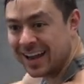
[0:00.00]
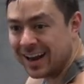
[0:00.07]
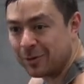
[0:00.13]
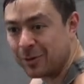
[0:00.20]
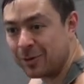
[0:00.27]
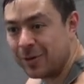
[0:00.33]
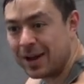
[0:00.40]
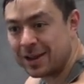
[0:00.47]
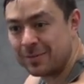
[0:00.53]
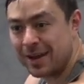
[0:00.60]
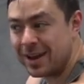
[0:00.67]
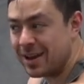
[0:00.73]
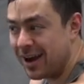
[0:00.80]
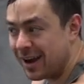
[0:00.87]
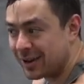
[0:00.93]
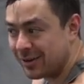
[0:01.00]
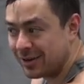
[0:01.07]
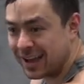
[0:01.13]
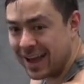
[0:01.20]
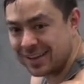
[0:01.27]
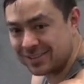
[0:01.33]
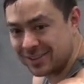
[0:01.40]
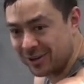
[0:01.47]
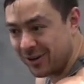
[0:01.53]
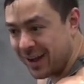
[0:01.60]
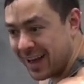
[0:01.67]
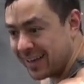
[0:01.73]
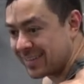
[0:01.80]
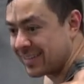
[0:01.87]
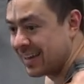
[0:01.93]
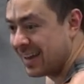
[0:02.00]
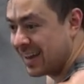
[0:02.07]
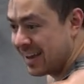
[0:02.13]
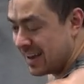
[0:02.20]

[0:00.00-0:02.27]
And I would recommend not going ass to the grass,